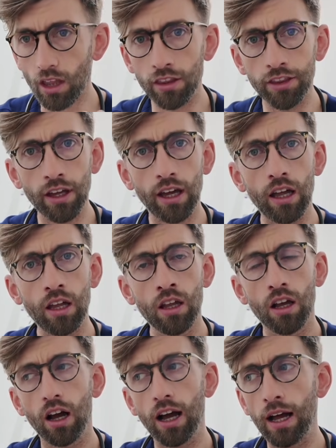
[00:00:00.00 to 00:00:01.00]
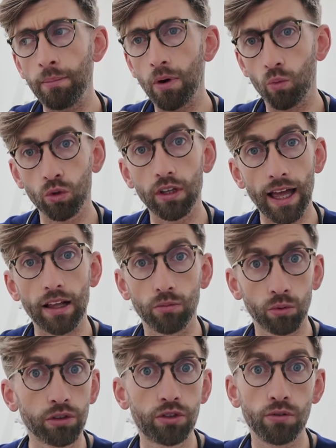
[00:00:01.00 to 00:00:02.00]
that
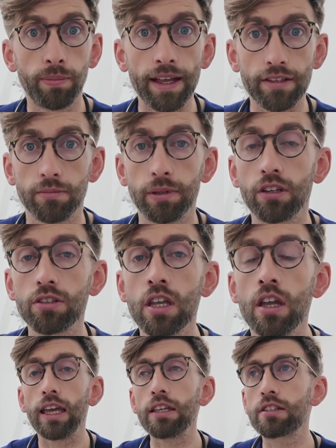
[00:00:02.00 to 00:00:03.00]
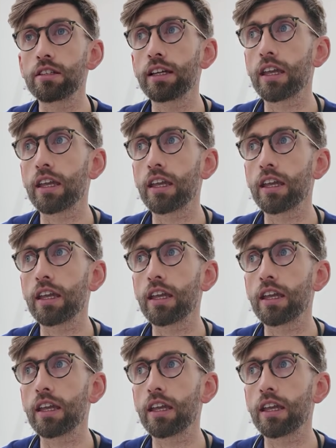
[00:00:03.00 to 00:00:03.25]
will do better. Because it's